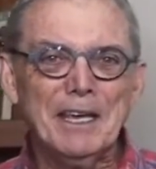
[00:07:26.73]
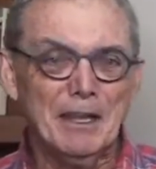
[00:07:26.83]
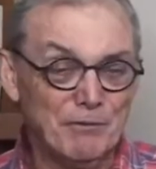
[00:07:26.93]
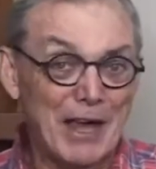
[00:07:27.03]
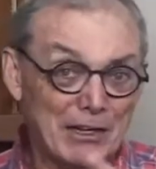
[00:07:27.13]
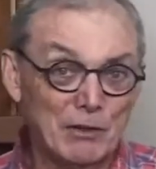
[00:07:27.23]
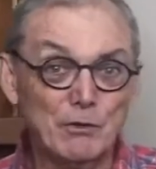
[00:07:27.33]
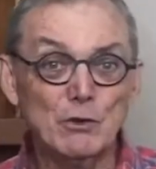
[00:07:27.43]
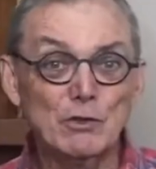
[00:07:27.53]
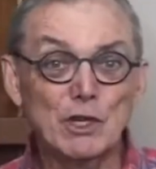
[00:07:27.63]
In fact,
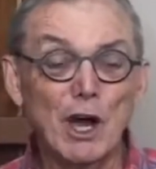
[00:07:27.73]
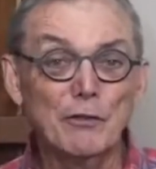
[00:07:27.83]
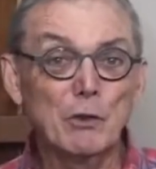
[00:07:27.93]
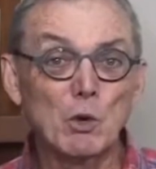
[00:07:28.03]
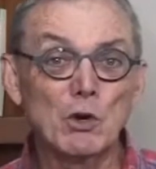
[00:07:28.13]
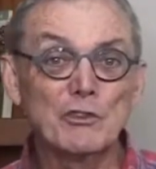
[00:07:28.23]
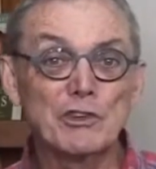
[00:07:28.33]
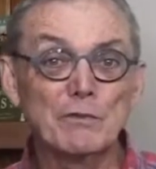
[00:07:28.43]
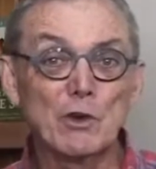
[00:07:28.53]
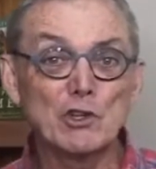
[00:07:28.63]
if you caught the words
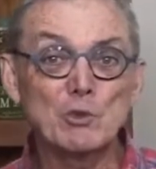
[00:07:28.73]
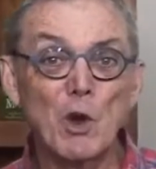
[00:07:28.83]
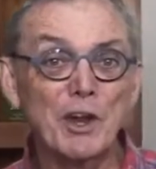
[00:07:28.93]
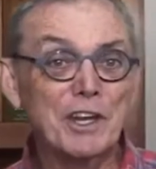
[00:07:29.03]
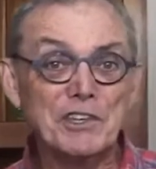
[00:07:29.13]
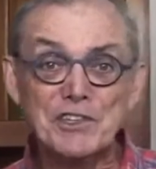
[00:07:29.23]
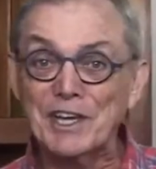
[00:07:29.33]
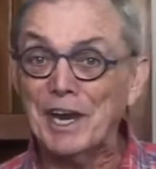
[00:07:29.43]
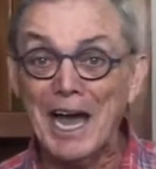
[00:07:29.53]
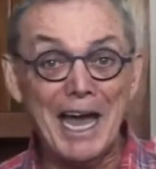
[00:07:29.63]
in verse 1, he
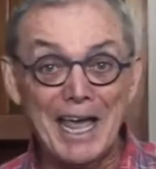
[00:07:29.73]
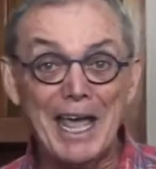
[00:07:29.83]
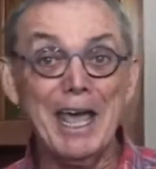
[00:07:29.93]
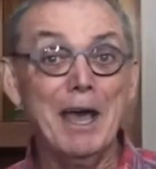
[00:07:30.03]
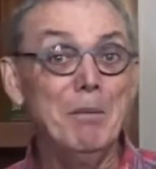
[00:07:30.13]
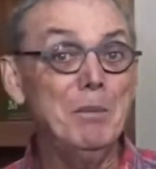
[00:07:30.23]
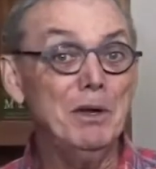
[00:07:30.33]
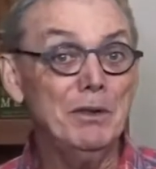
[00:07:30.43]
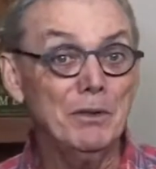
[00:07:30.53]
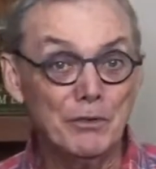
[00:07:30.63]
said, I
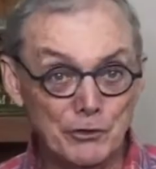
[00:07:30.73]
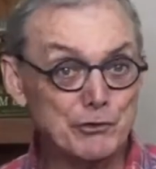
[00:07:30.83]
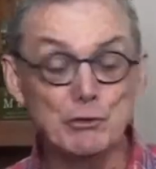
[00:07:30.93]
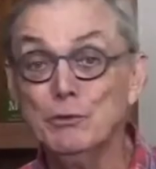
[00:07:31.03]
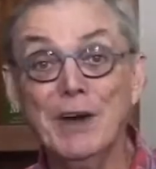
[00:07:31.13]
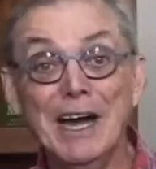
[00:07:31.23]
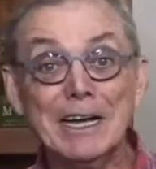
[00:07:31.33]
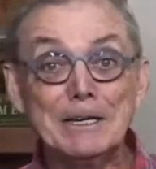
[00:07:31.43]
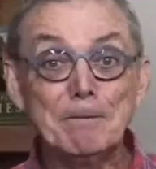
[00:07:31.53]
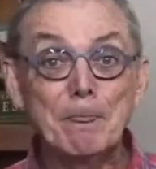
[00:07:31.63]
am the true
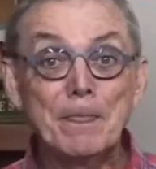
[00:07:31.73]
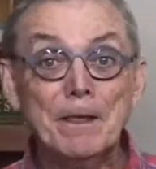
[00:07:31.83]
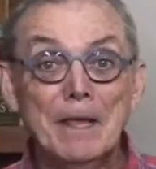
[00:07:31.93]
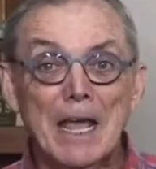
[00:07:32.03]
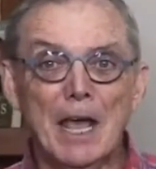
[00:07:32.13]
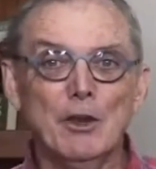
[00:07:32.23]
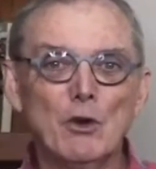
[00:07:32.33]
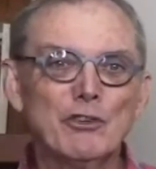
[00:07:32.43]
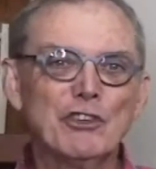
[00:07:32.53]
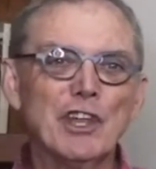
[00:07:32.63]
vine. And
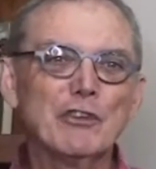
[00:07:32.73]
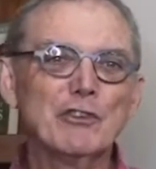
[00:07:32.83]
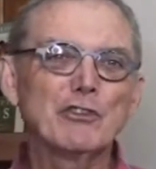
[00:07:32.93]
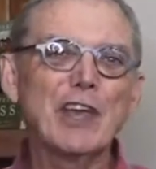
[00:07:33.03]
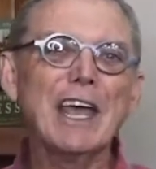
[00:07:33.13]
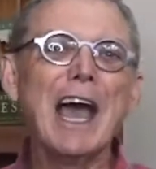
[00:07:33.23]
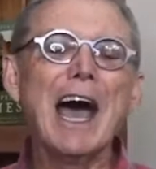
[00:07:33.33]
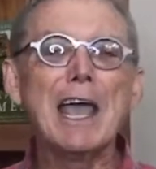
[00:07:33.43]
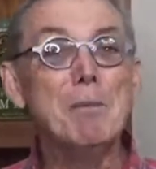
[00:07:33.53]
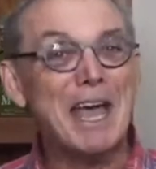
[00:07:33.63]
notice it doesn't say
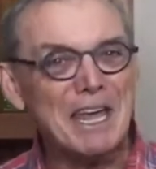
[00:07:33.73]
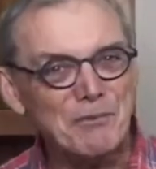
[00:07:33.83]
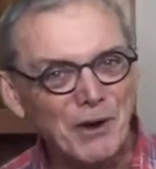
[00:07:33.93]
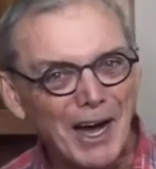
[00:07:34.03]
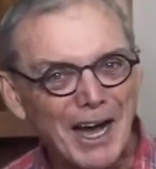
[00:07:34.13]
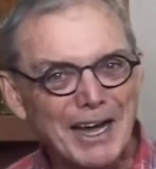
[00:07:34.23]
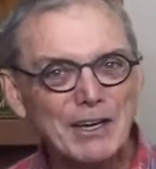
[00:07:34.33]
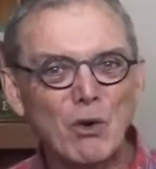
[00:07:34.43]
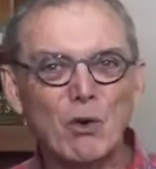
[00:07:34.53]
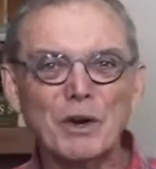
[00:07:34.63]
I am a
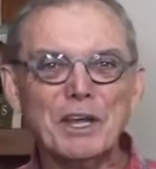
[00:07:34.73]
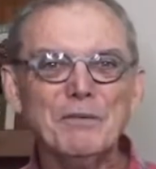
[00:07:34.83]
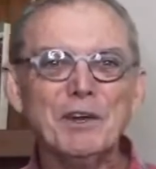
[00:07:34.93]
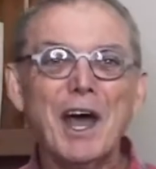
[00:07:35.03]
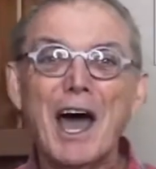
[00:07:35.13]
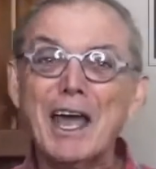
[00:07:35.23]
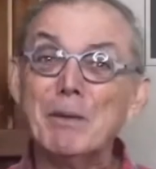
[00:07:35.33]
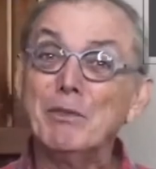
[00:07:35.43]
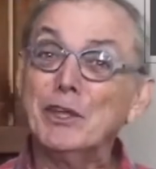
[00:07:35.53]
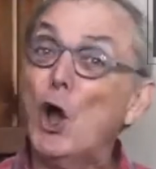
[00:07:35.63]
vine or even I
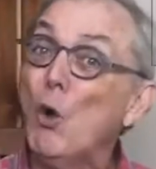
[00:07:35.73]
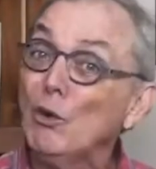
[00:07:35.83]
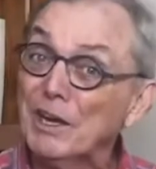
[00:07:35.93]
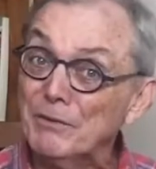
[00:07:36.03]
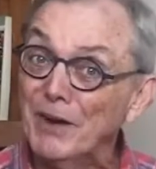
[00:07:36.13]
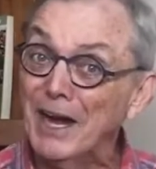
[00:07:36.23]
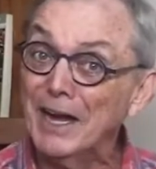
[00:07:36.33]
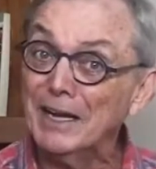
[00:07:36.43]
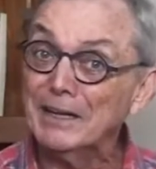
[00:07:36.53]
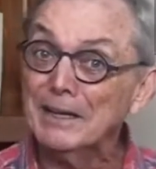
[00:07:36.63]
am the only
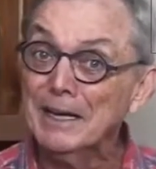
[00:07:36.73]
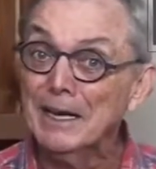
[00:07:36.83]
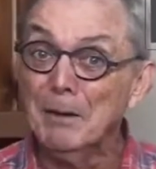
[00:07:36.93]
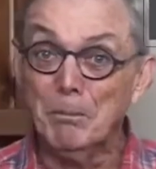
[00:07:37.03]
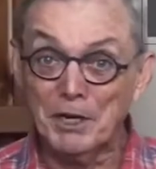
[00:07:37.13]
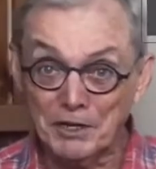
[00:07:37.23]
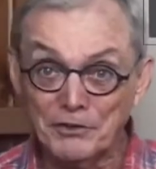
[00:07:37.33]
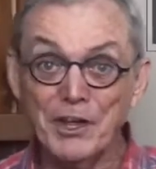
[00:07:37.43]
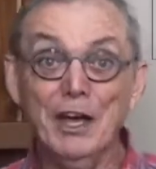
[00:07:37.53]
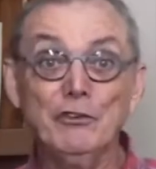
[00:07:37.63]
vine, but
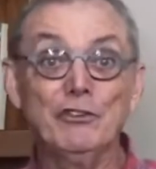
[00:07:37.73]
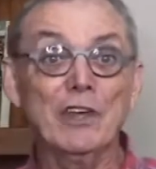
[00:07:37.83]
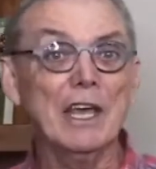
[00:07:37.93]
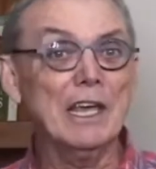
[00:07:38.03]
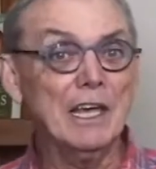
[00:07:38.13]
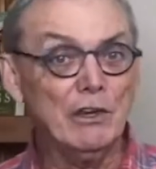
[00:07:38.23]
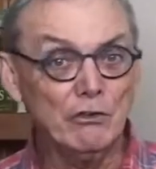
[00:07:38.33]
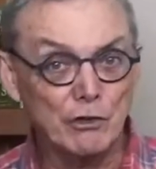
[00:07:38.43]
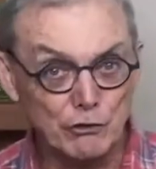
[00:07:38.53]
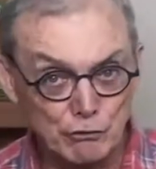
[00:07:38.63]
it does say
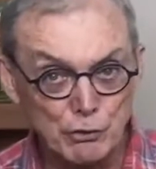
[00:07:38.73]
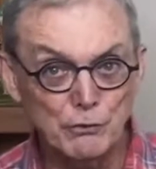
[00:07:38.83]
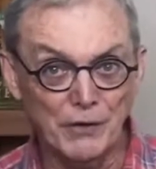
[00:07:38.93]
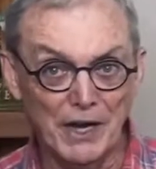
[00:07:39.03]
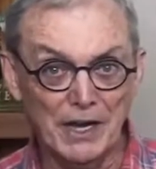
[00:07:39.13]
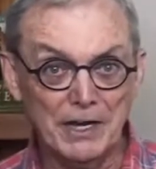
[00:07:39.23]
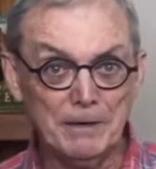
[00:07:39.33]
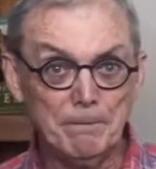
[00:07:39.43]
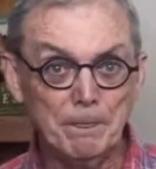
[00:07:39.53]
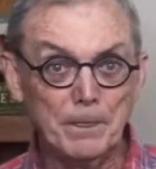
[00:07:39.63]
he's the true
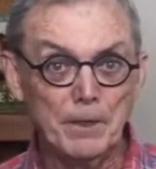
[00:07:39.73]
vine,